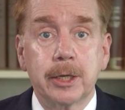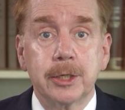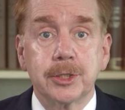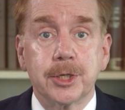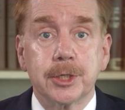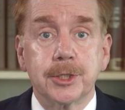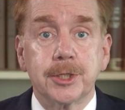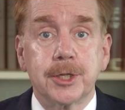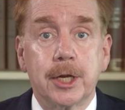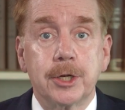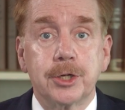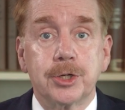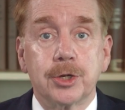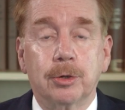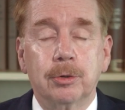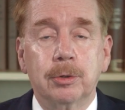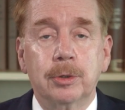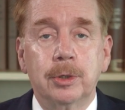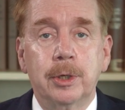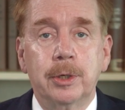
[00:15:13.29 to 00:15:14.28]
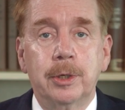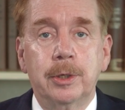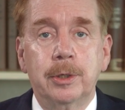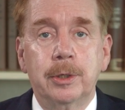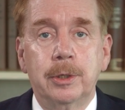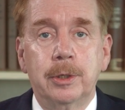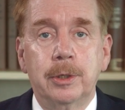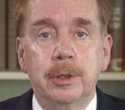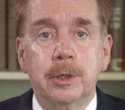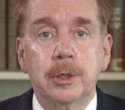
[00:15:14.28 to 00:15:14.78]
is essential.
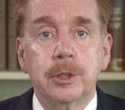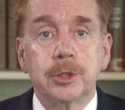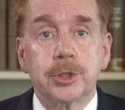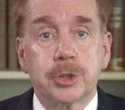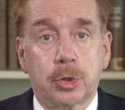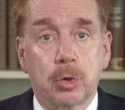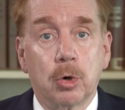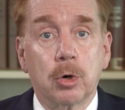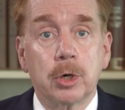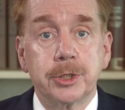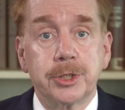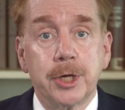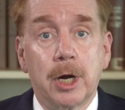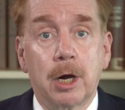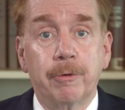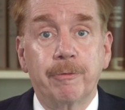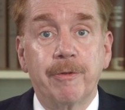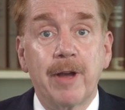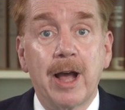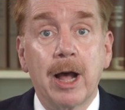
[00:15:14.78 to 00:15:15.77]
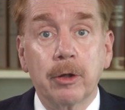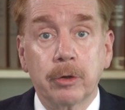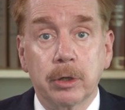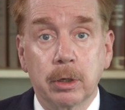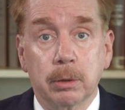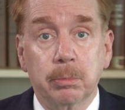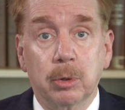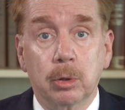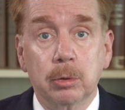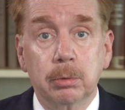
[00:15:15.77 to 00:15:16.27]
Scores are
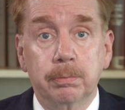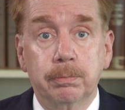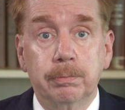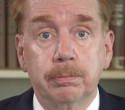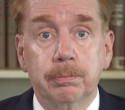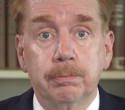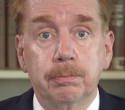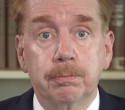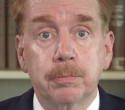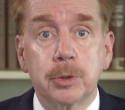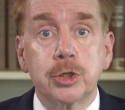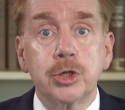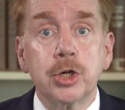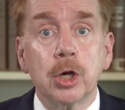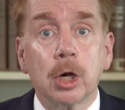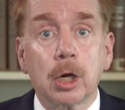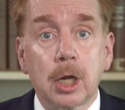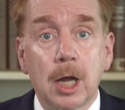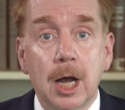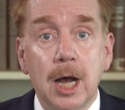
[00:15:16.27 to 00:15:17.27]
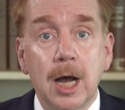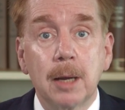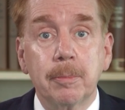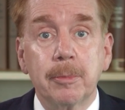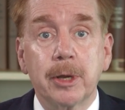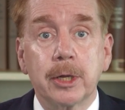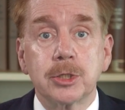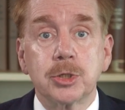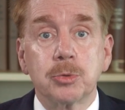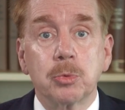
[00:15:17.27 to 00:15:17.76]
valuable, but your
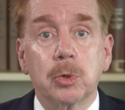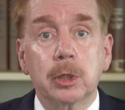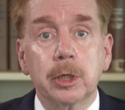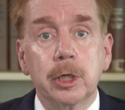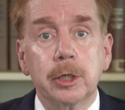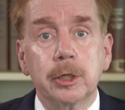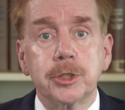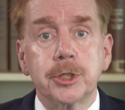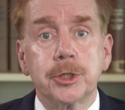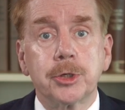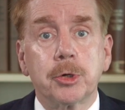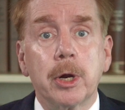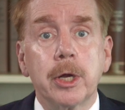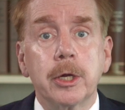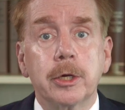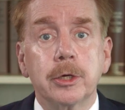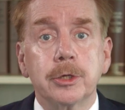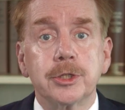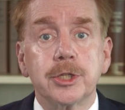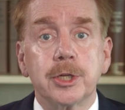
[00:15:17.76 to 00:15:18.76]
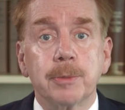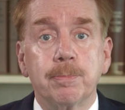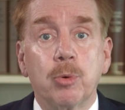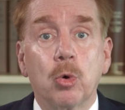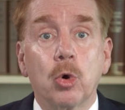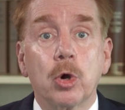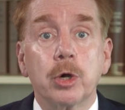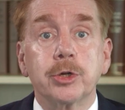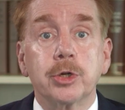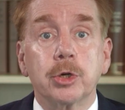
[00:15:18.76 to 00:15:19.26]
comments will illustrate and
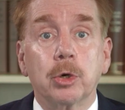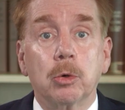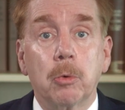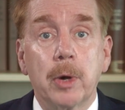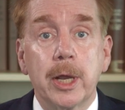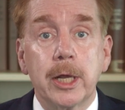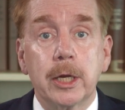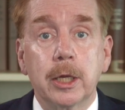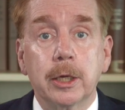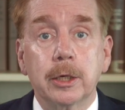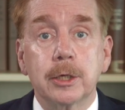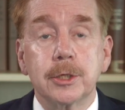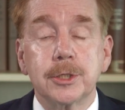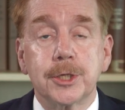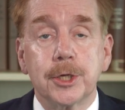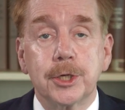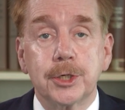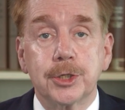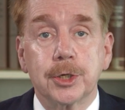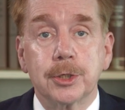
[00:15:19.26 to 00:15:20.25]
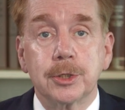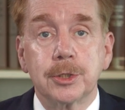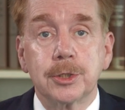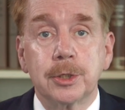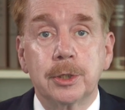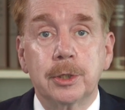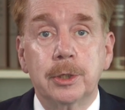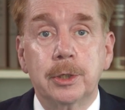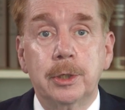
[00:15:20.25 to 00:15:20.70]
support your rating decisions.